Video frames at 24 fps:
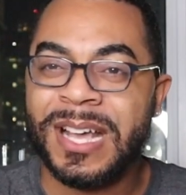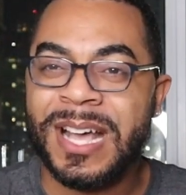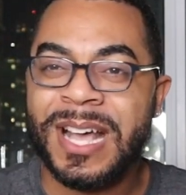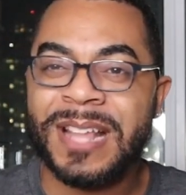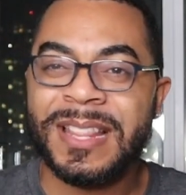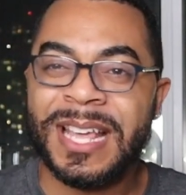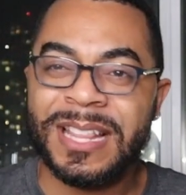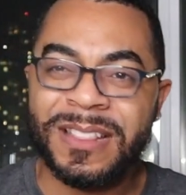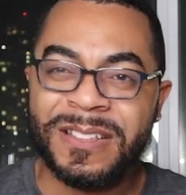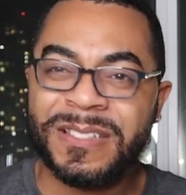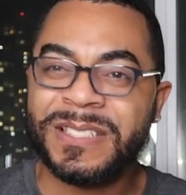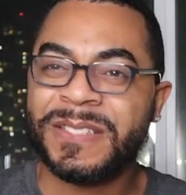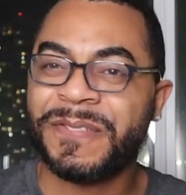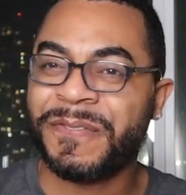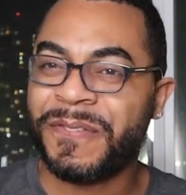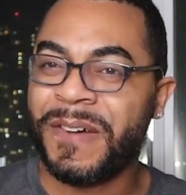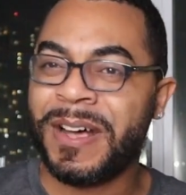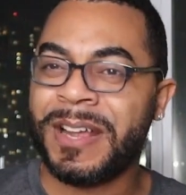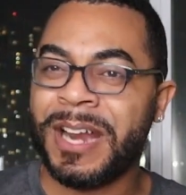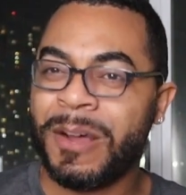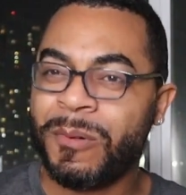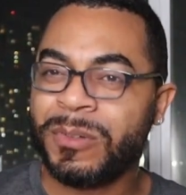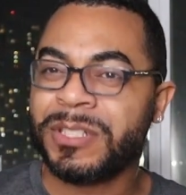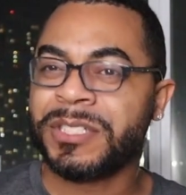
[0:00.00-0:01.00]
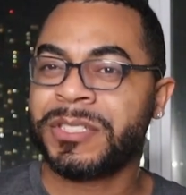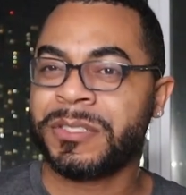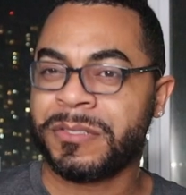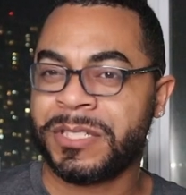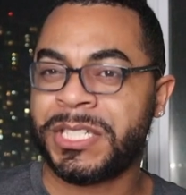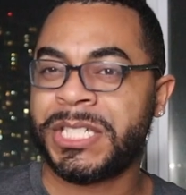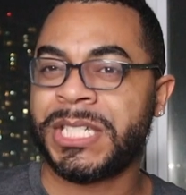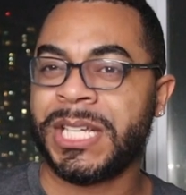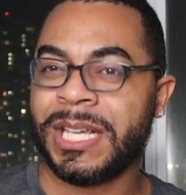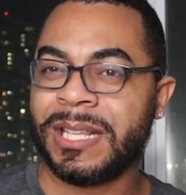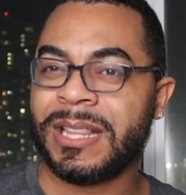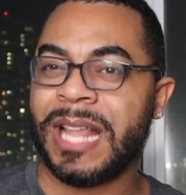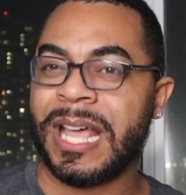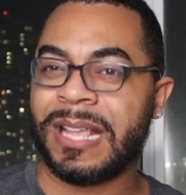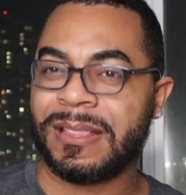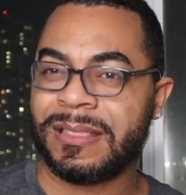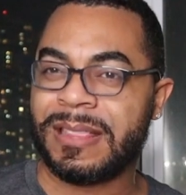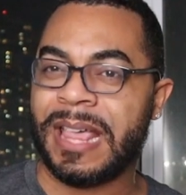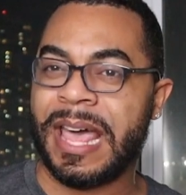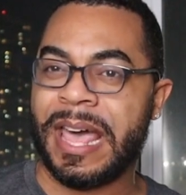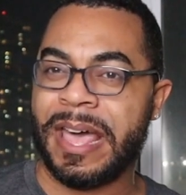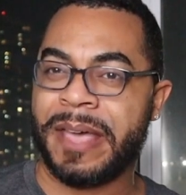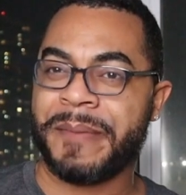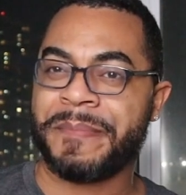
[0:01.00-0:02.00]
That looks fun. I want to do shit like
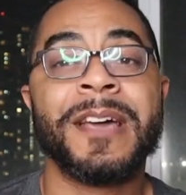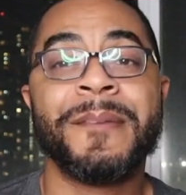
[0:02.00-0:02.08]
that.